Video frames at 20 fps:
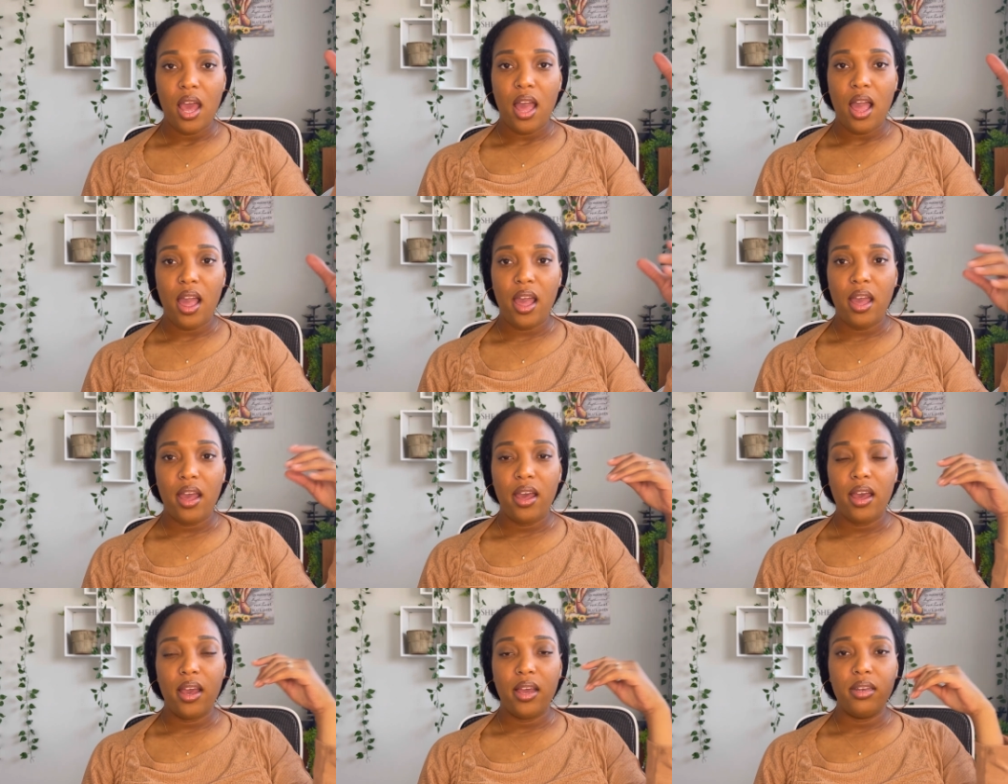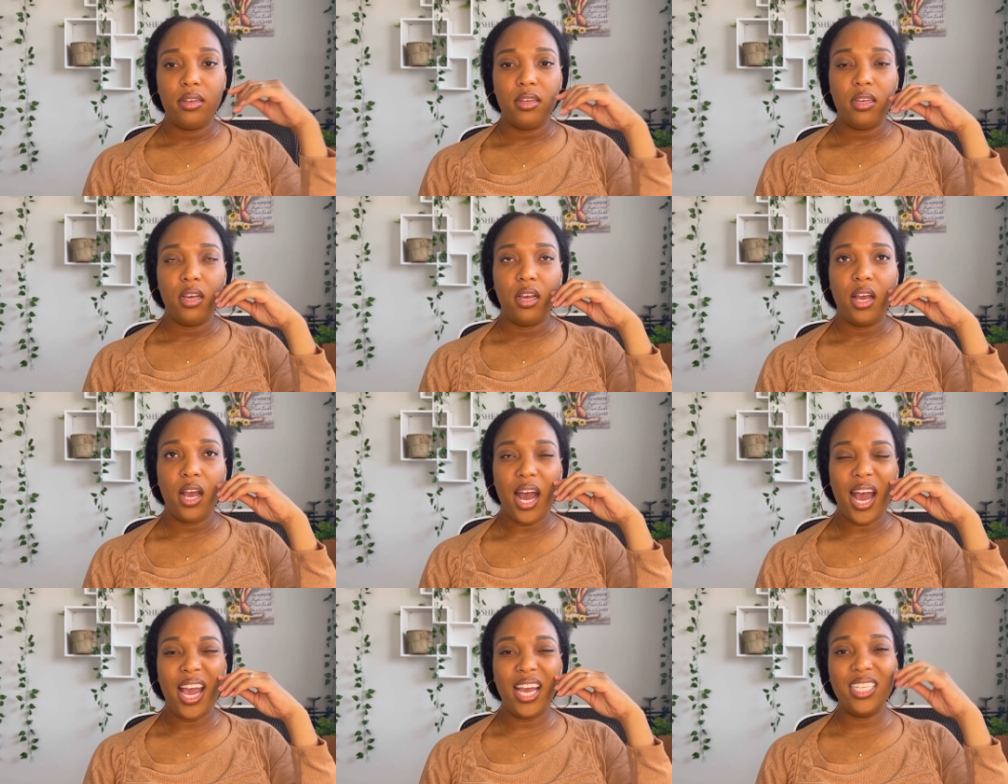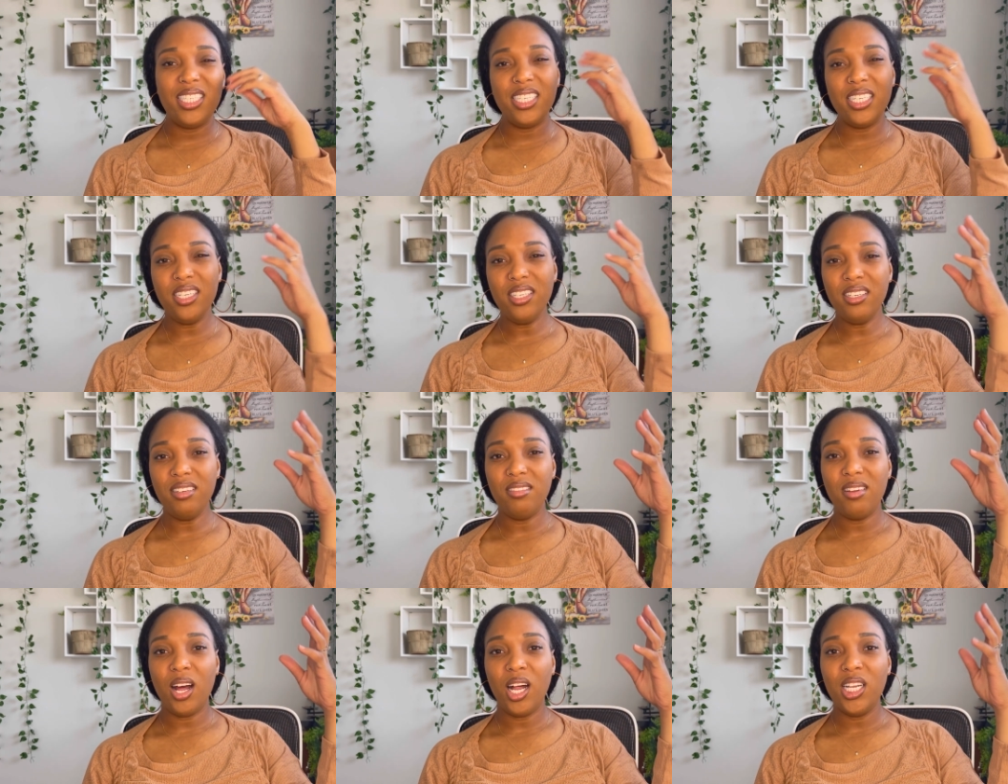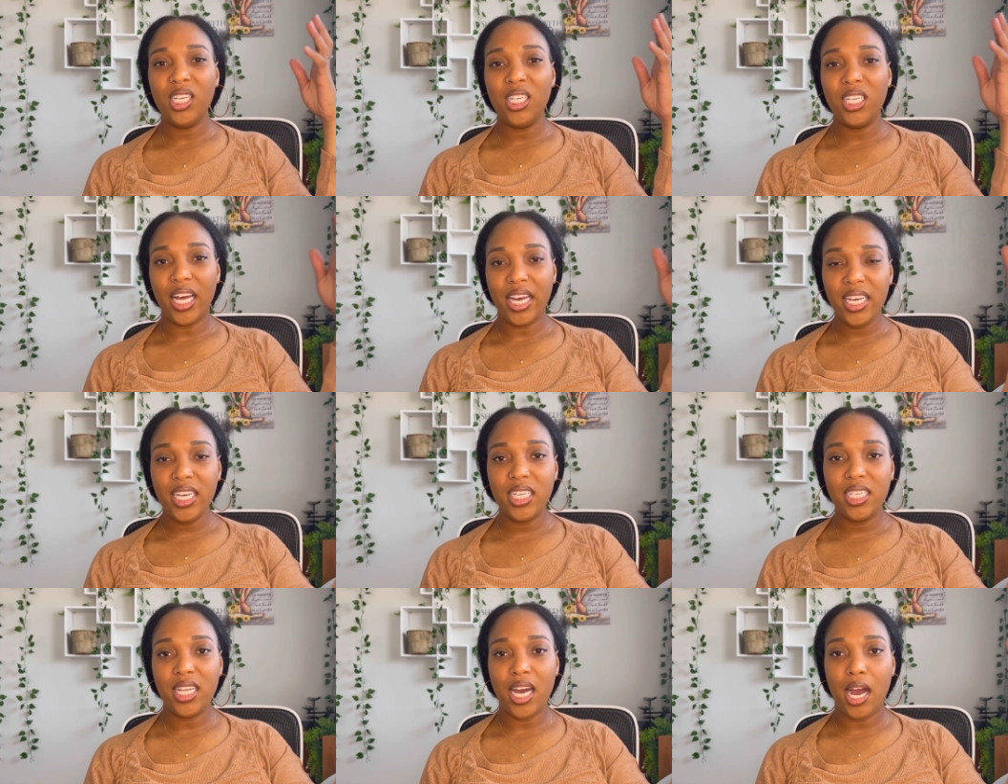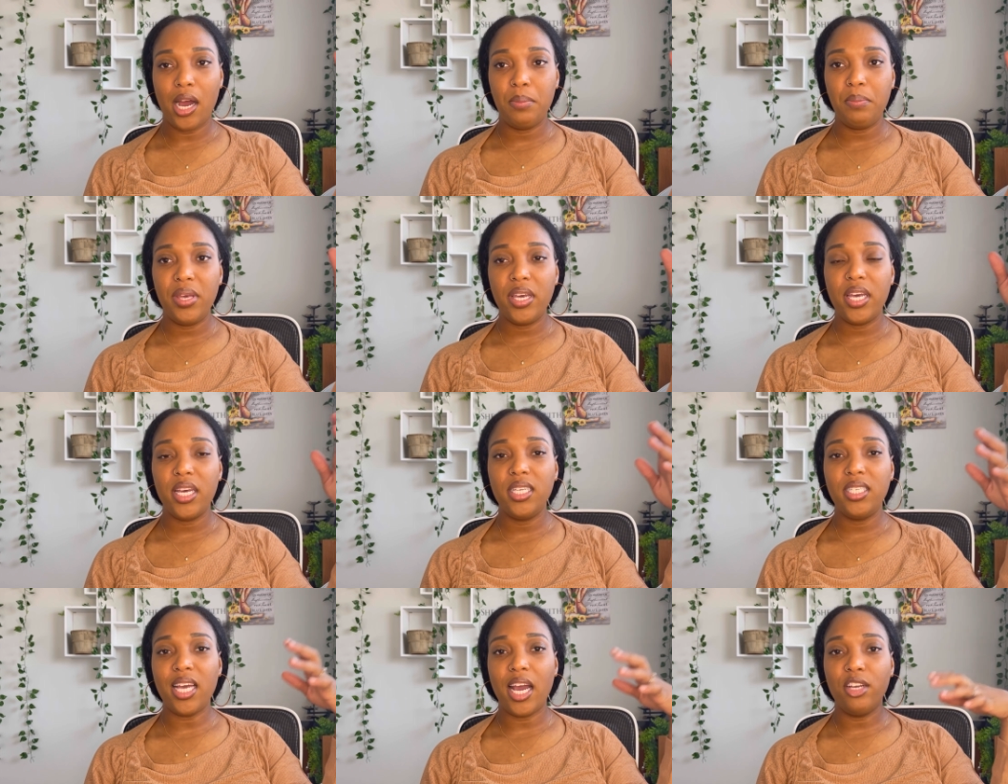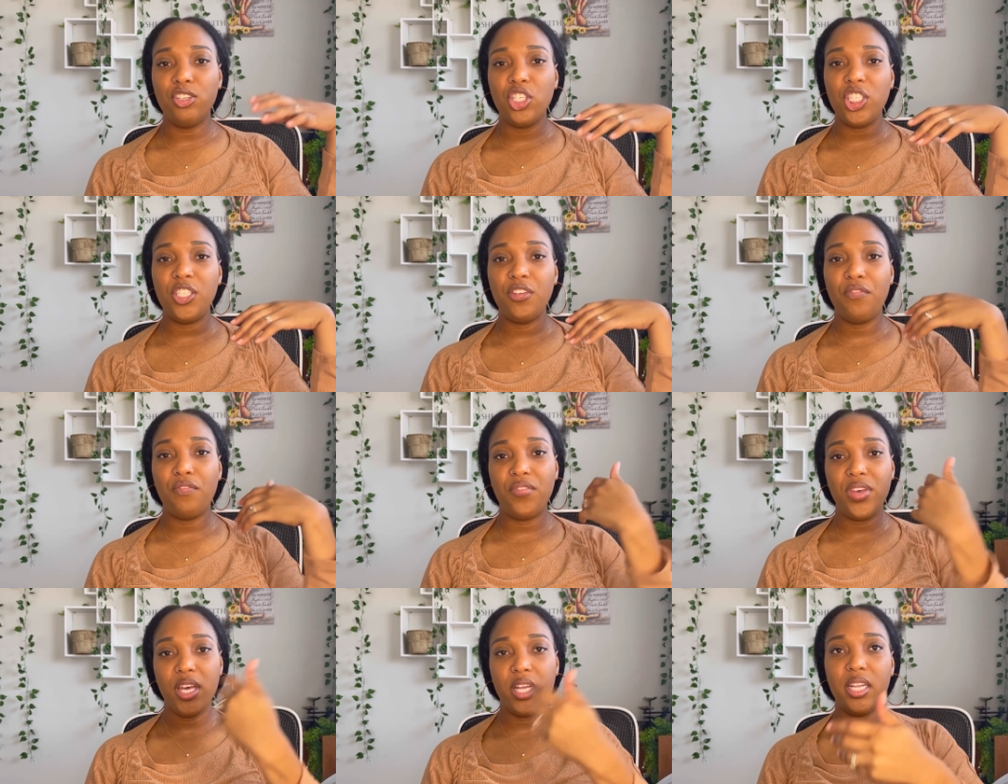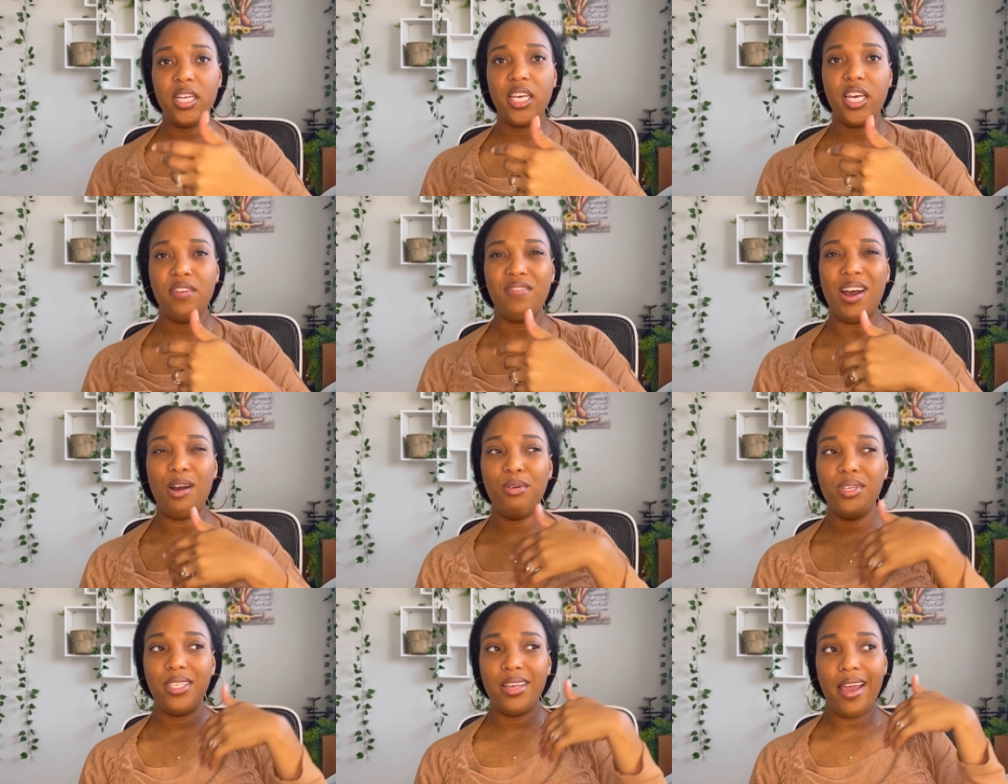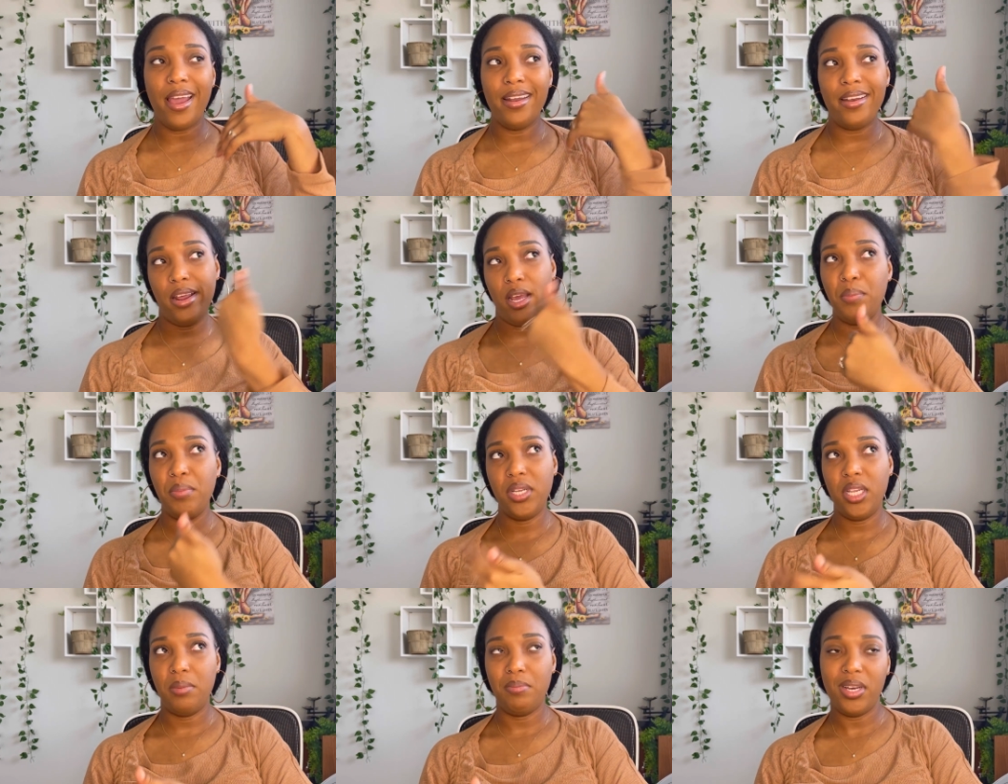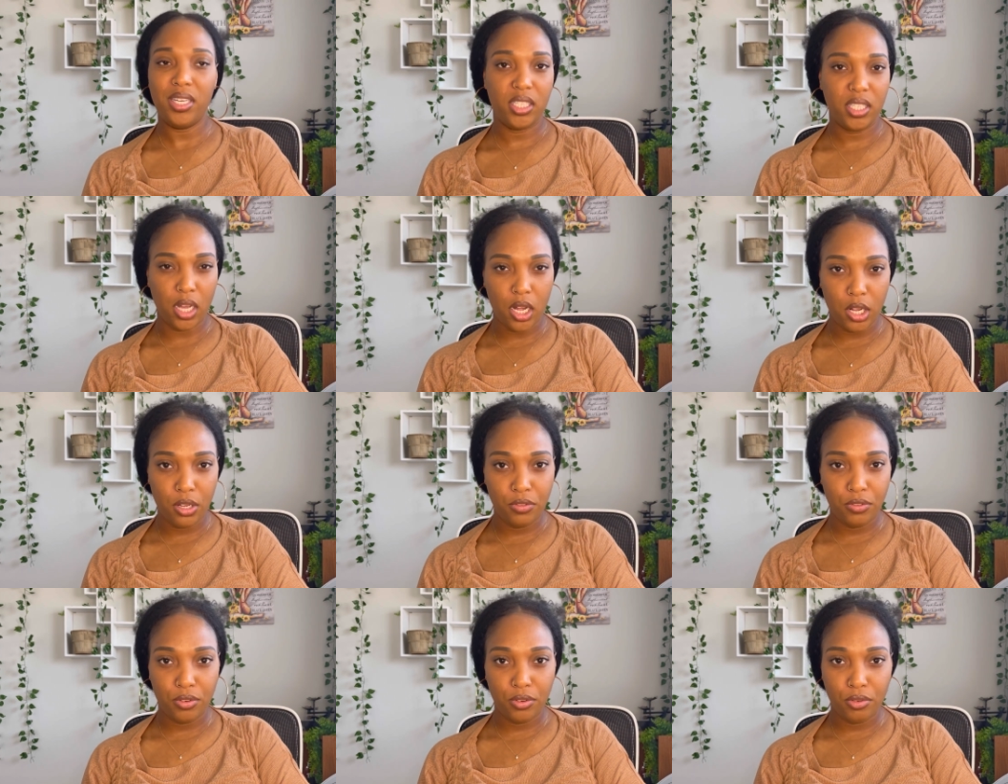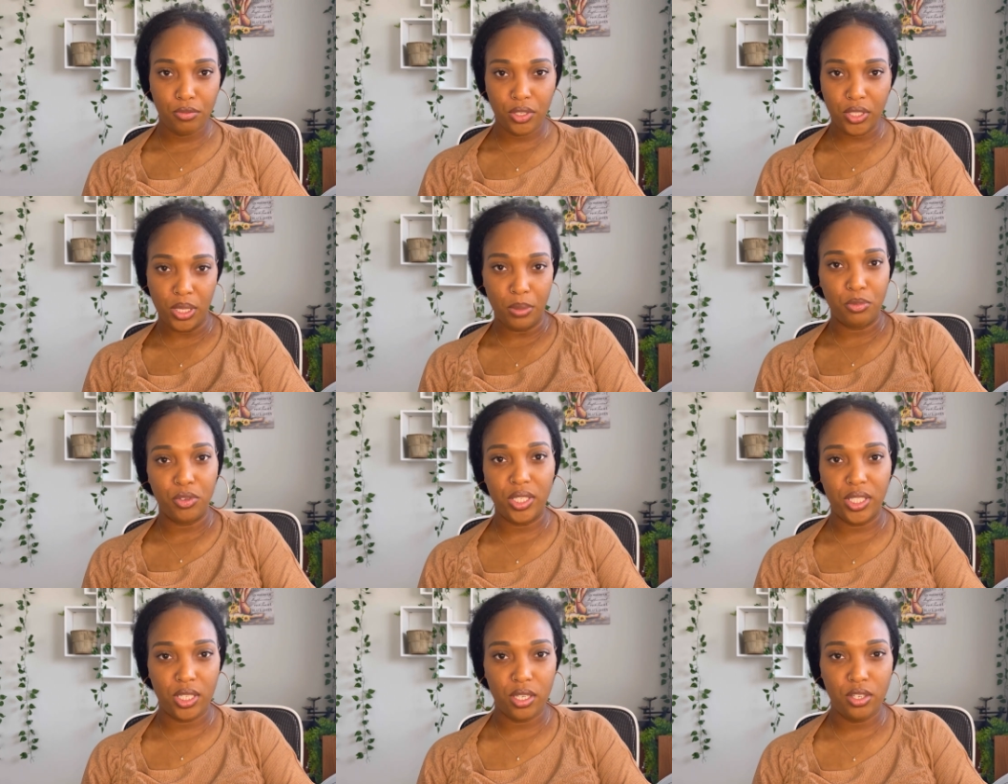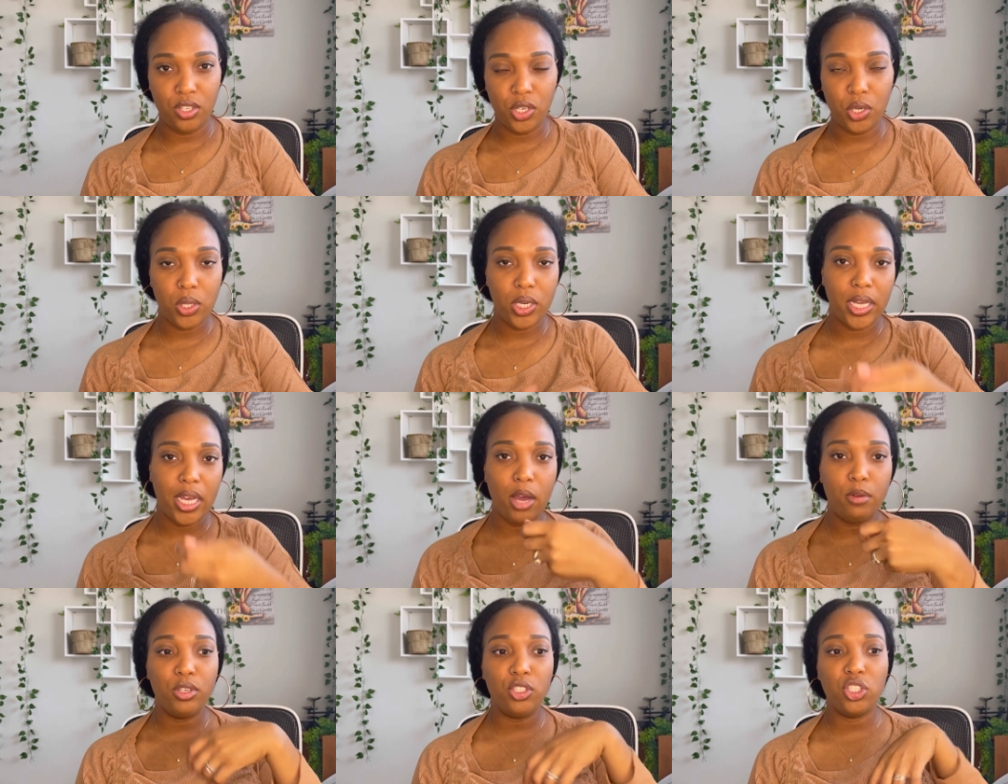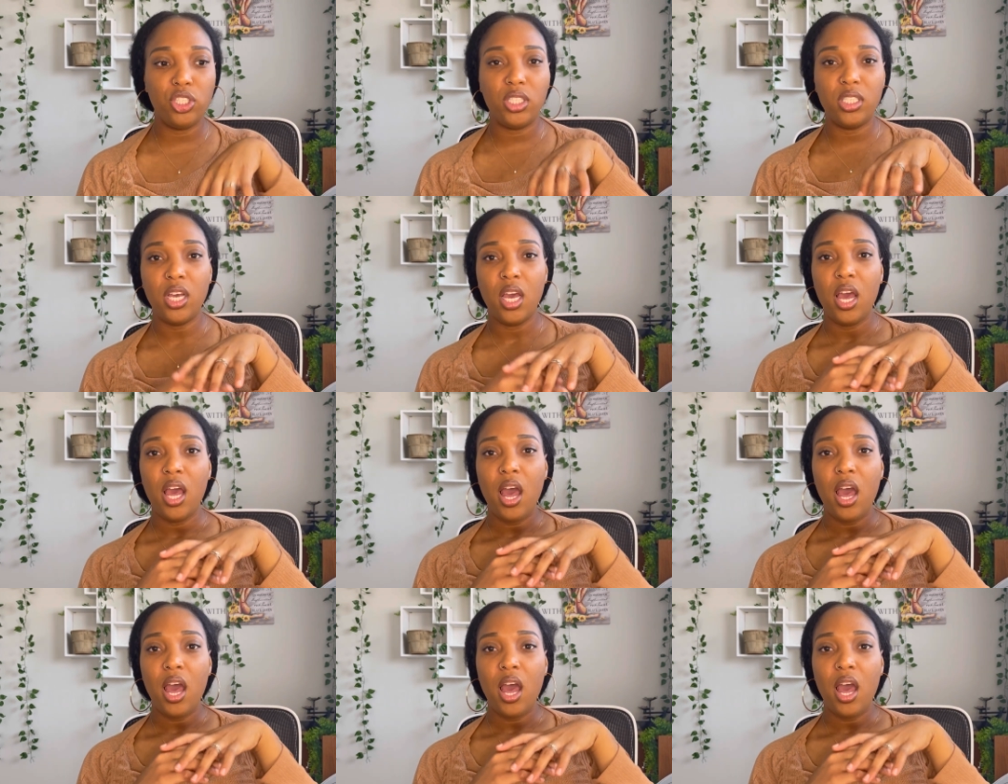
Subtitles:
and I didn't like that, because I just feel like if I was enabling myself for some reason, you know, like I was just